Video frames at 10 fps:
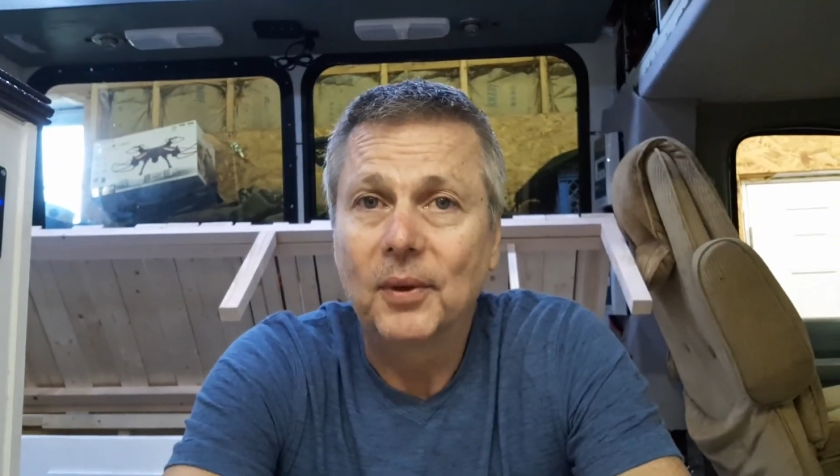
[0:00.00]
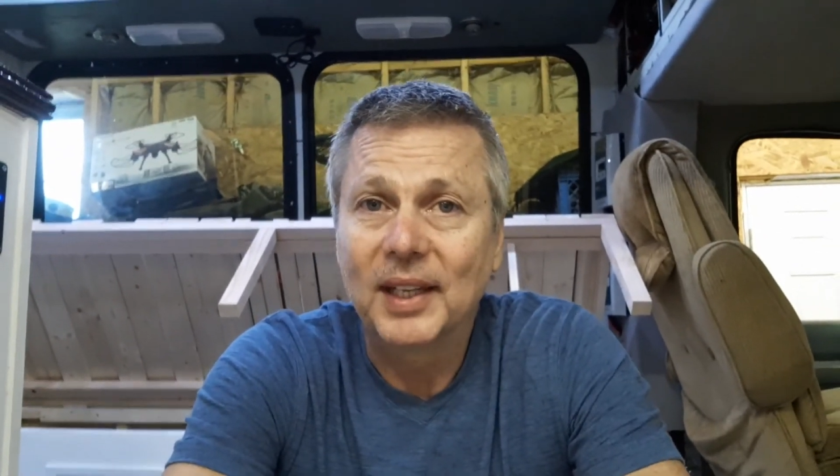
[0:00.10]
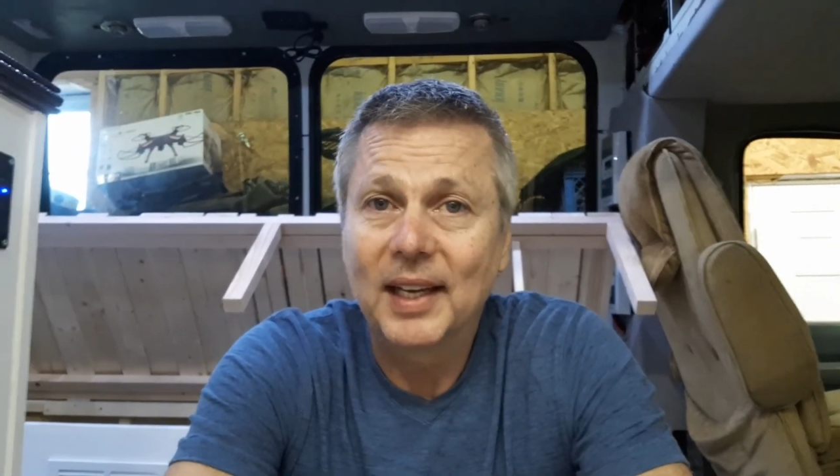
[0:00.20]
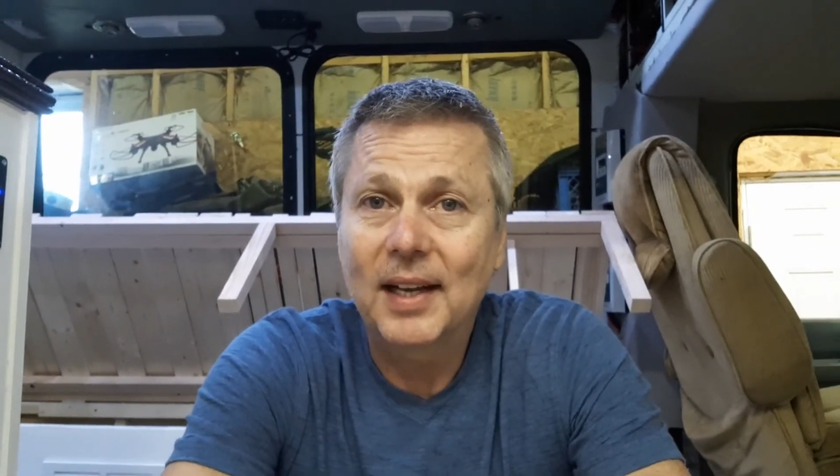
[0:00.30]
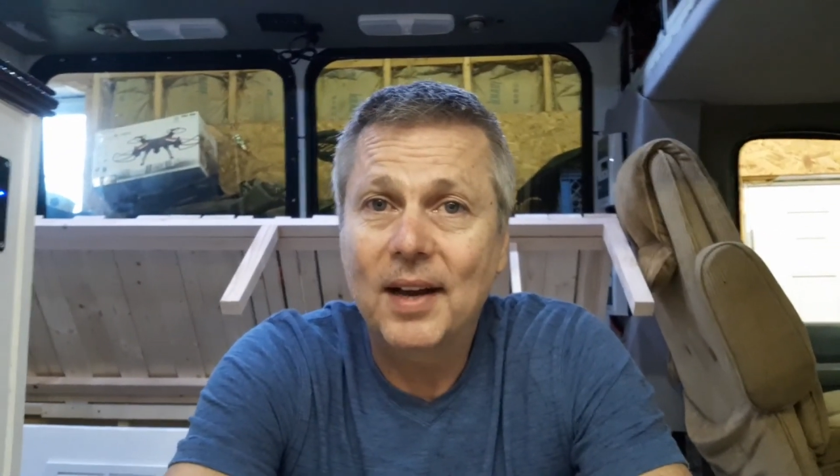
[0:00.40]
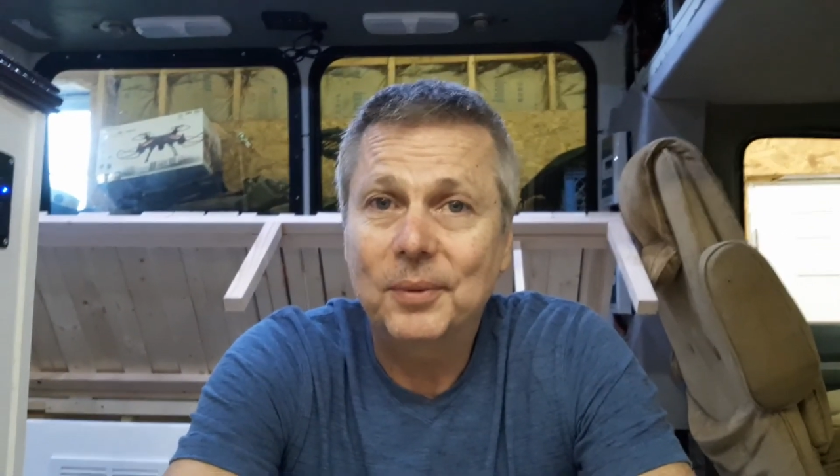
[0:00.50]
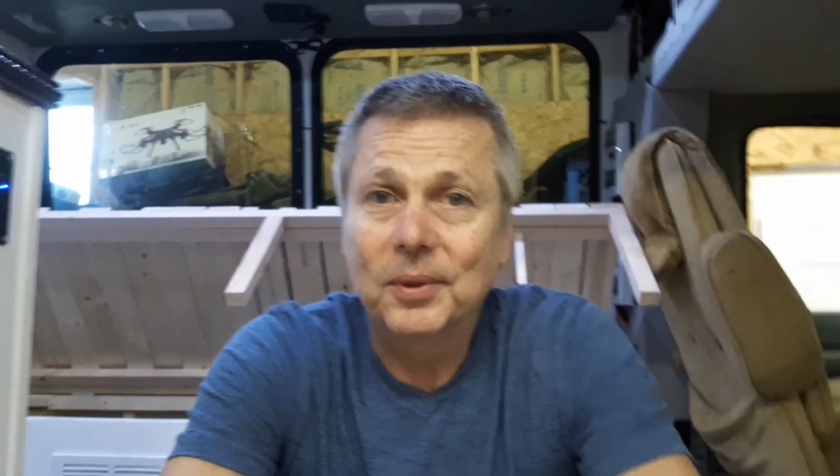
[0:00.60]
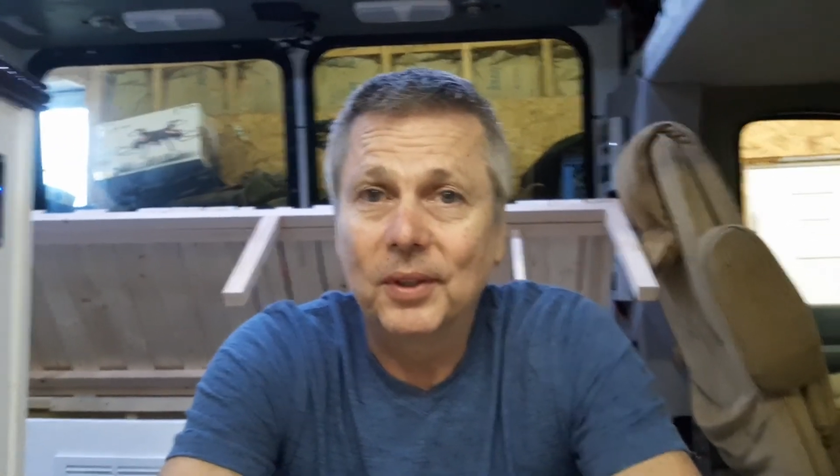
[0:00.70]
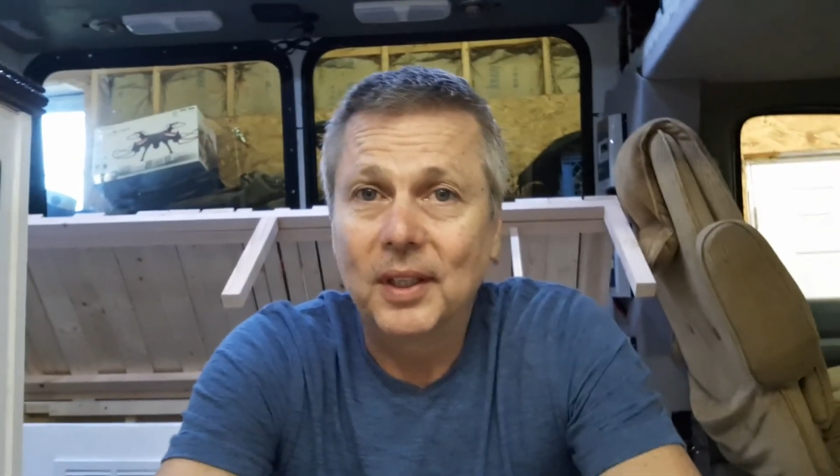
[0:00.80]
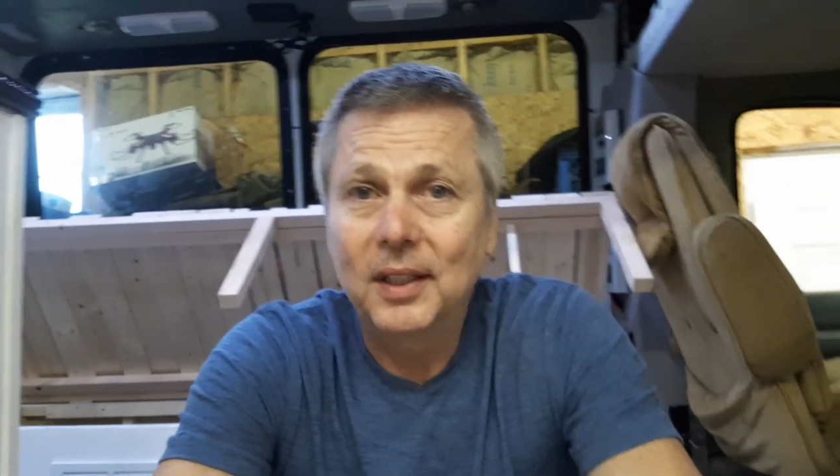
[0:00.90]
head out.
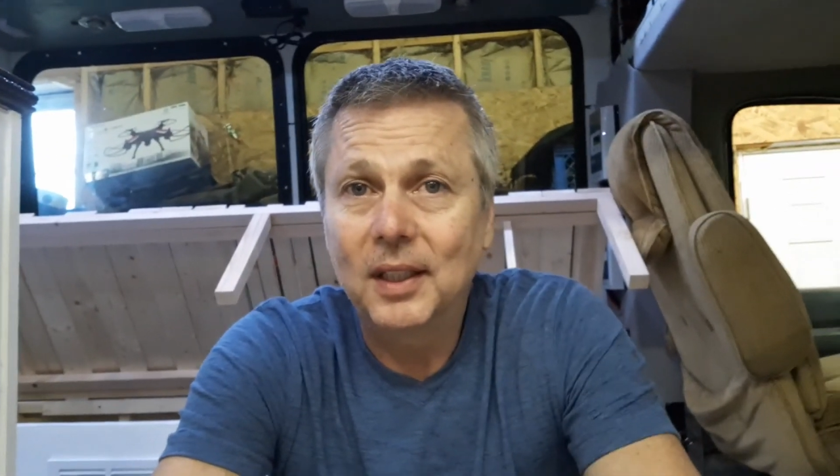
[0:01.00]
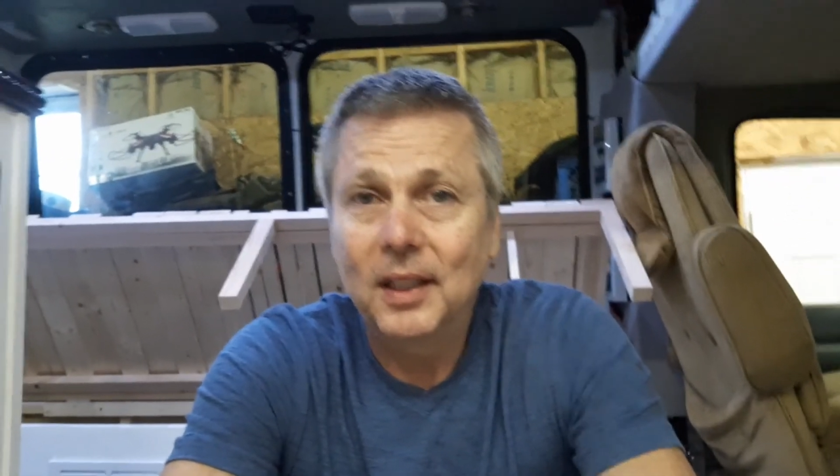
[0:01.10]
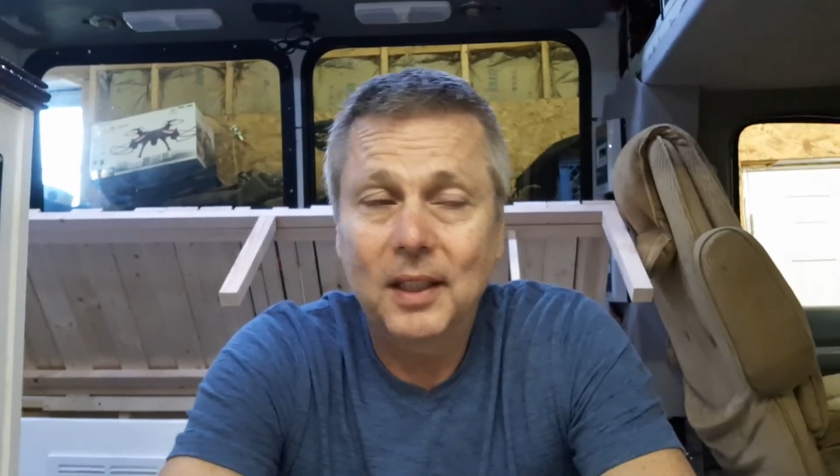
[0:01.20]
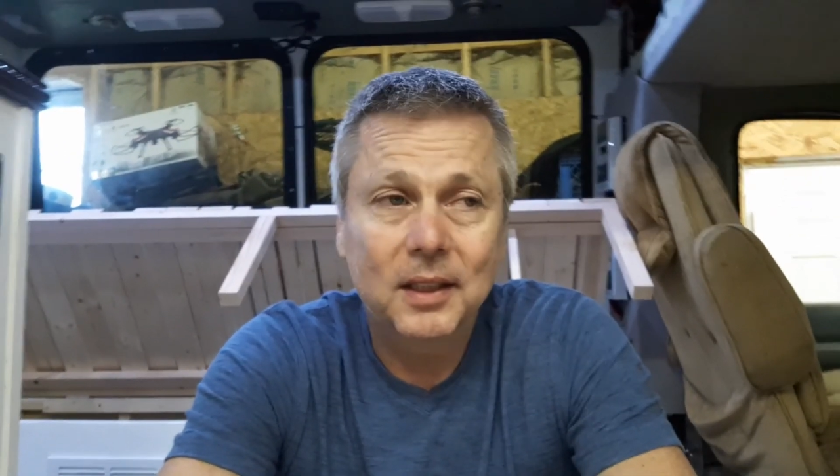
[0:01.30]
We're going to